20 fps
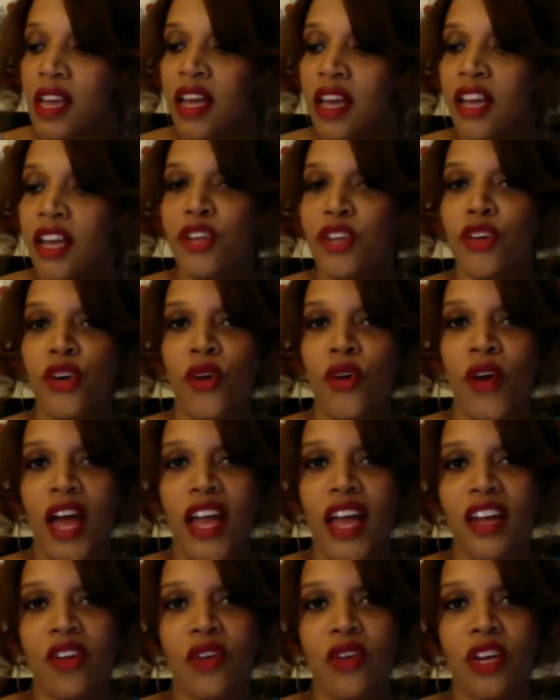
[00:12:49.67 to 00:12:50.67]
you know,
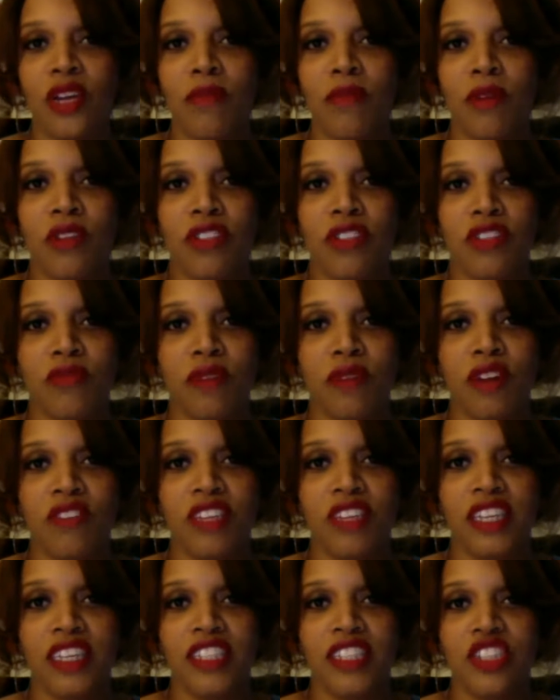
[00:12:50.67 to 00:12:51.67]
angry in most of my
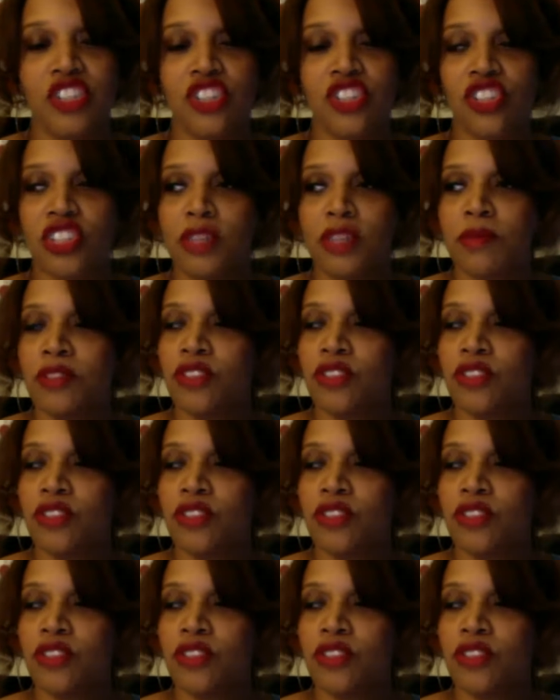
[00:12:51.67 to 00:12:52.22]
relationships?